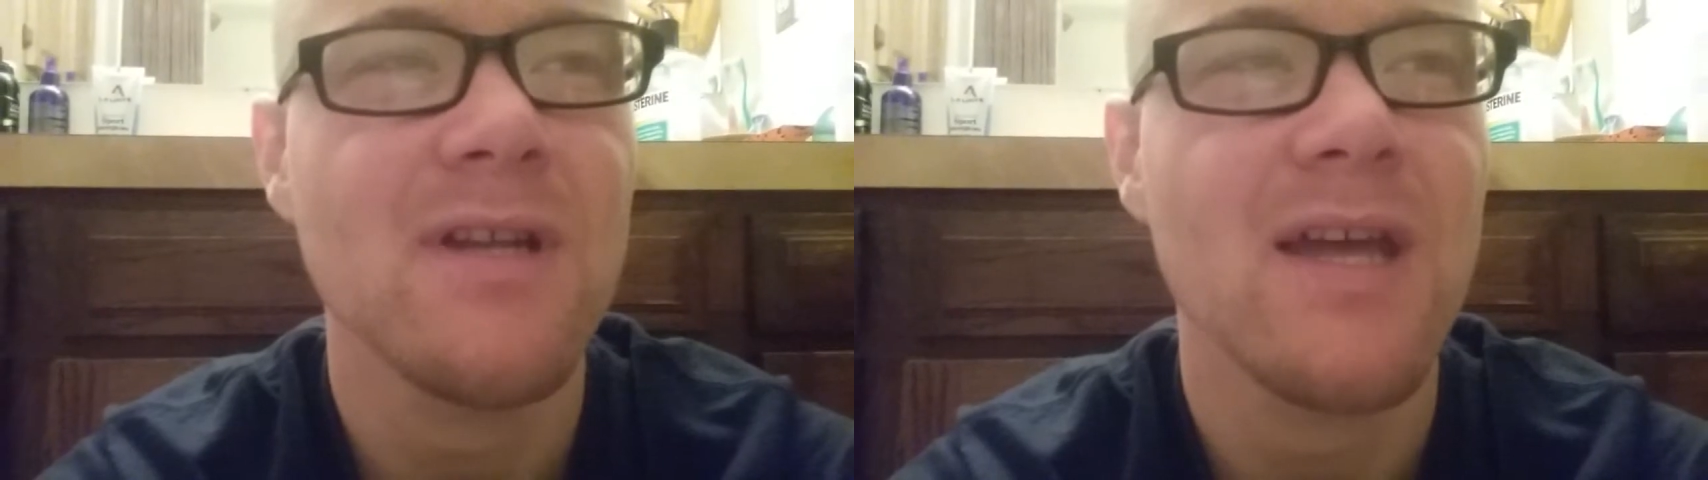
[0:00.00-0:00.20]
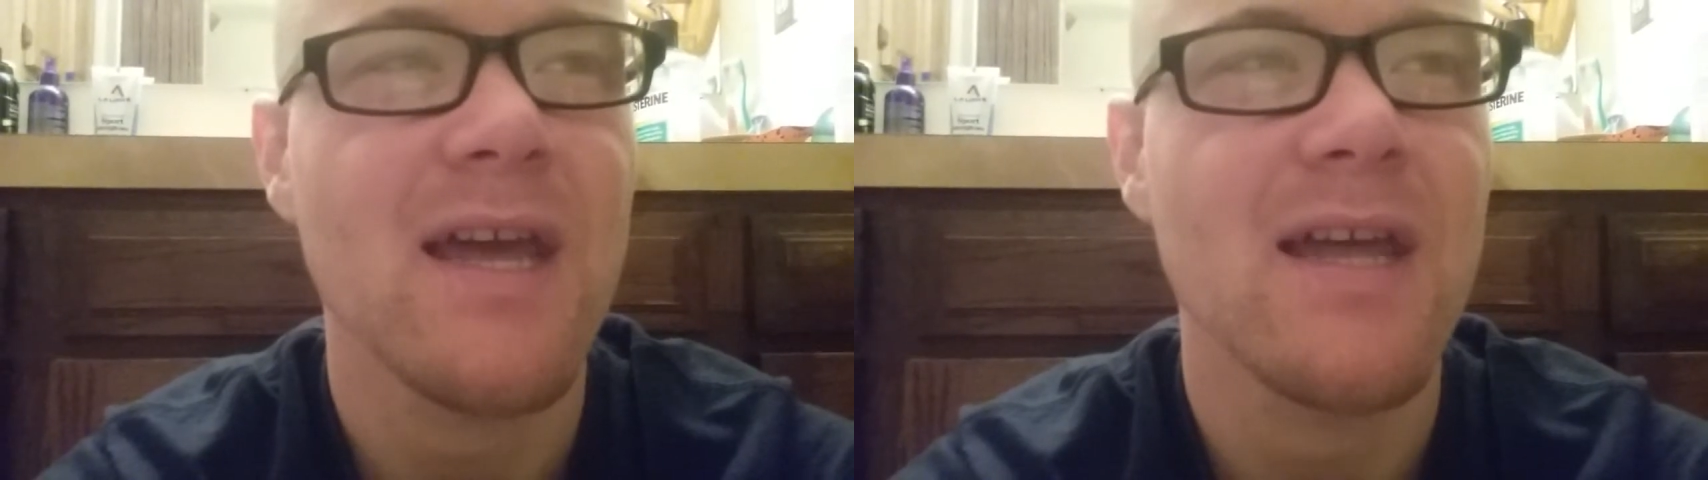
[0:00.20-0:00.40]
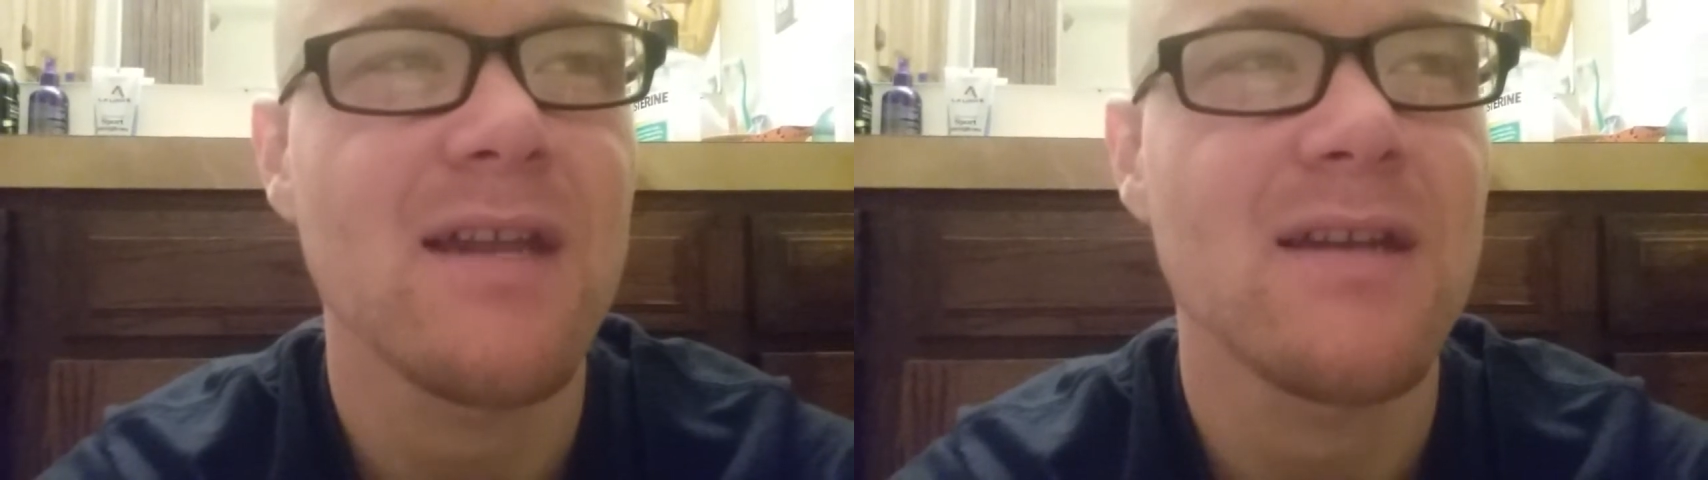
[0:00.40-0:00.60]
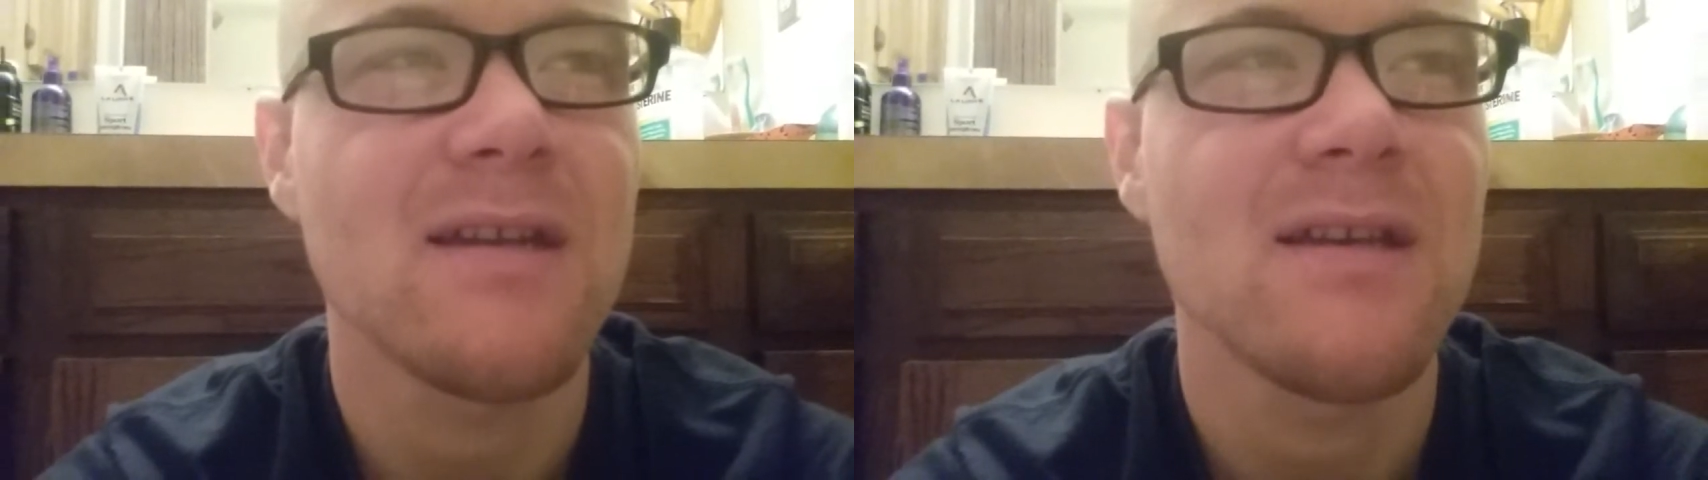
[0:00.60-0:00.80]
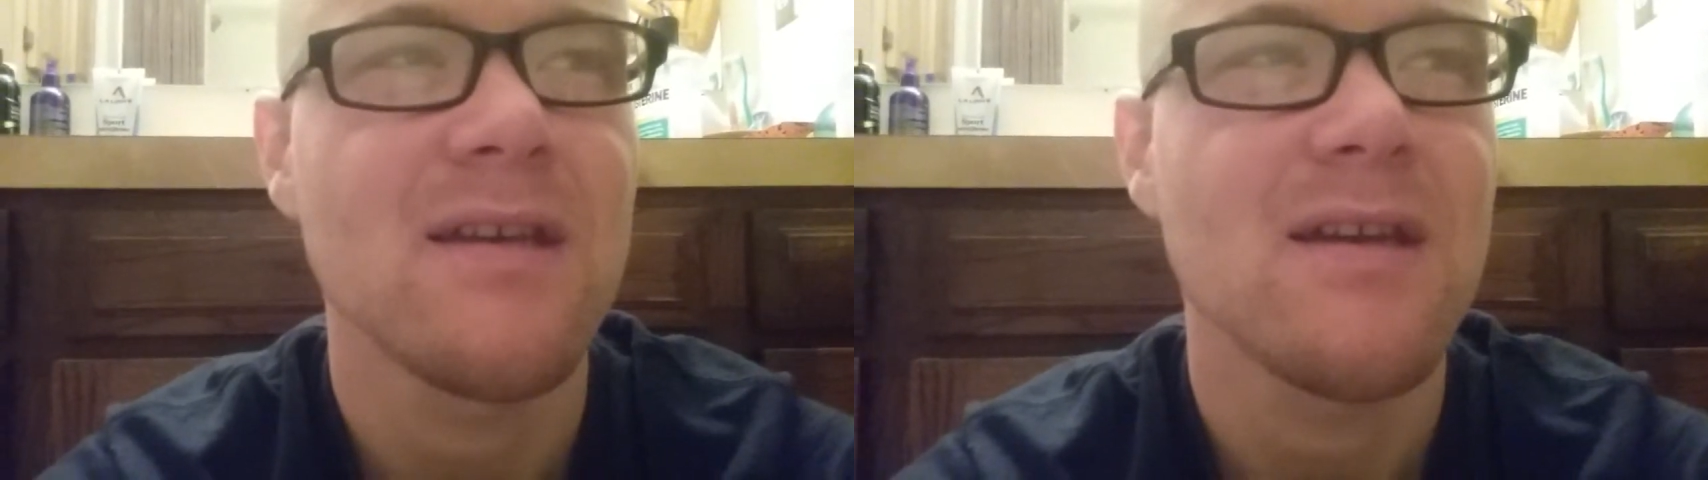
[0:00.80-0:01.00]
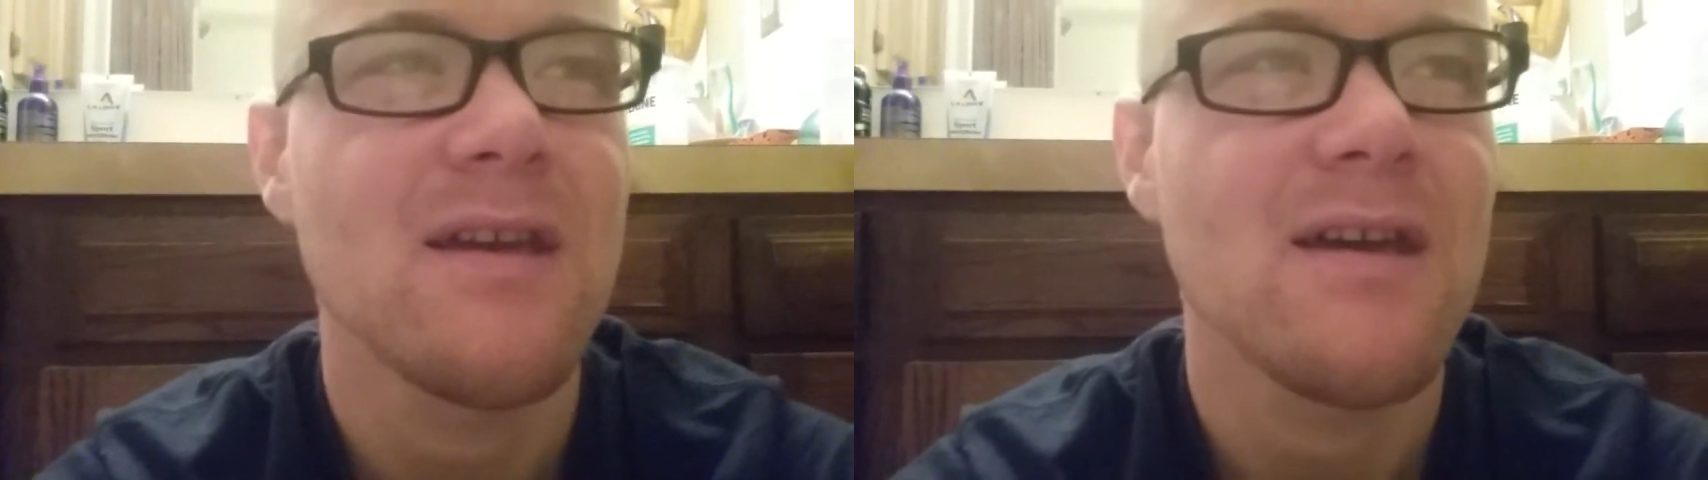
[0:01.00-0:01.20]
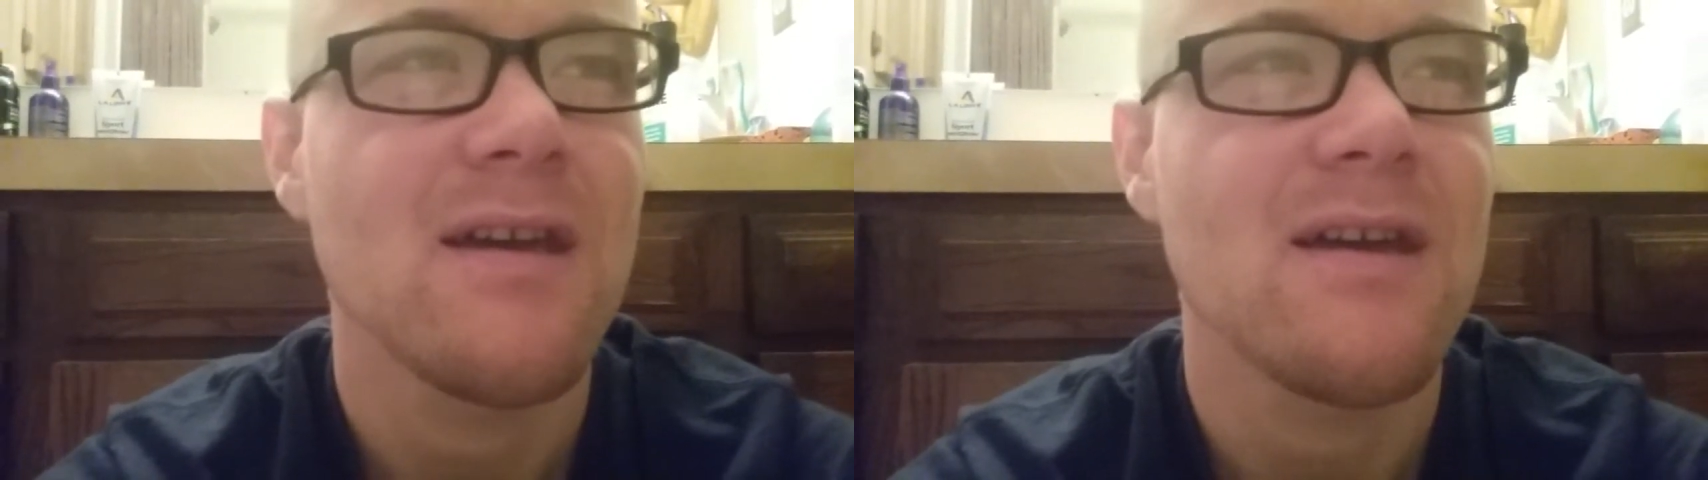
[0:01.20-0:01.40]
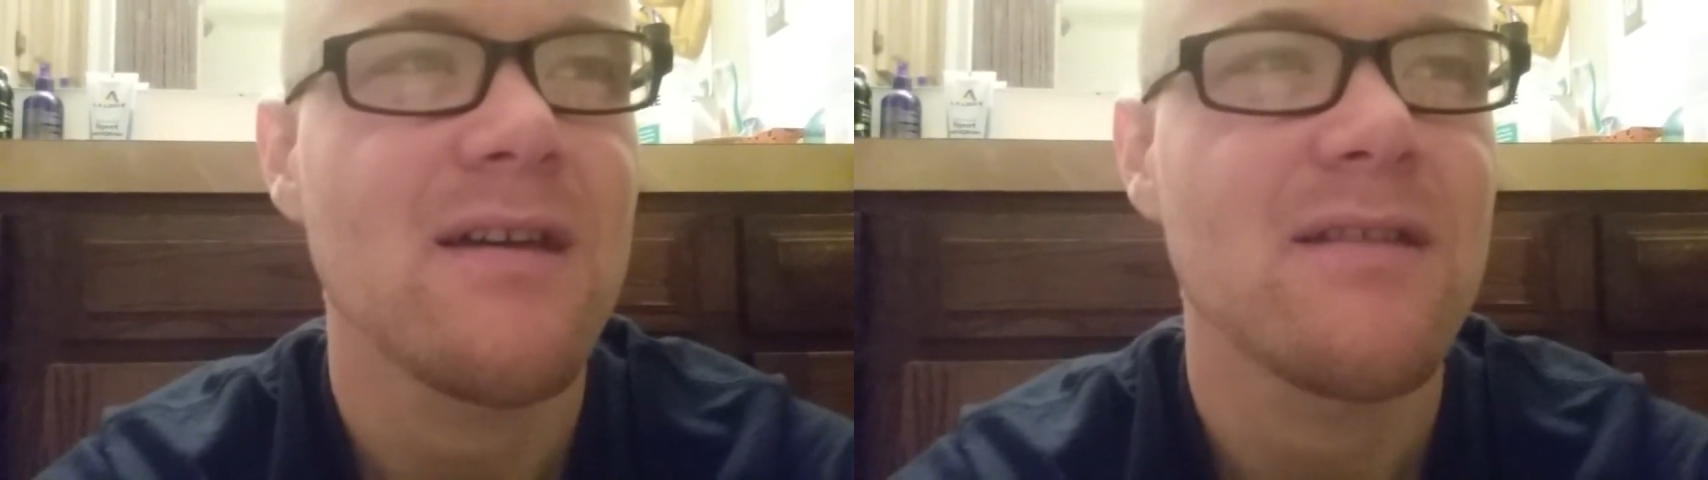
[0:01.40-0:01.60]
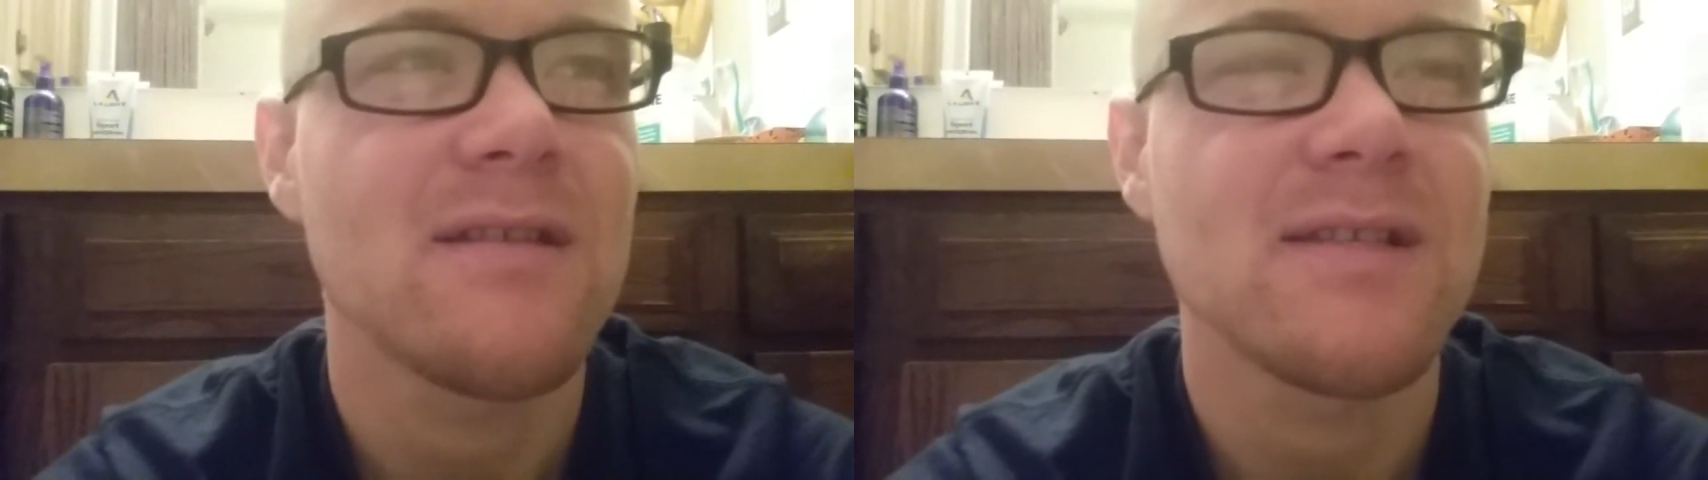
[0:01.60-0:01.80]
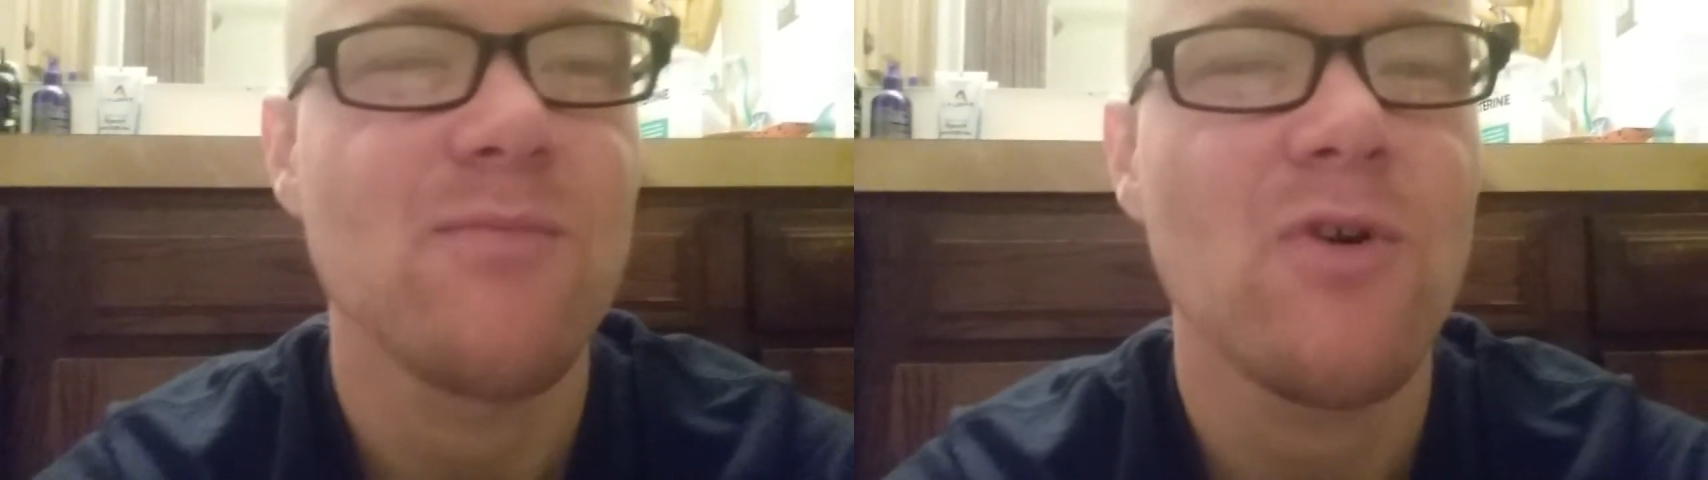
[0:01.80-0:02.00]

And this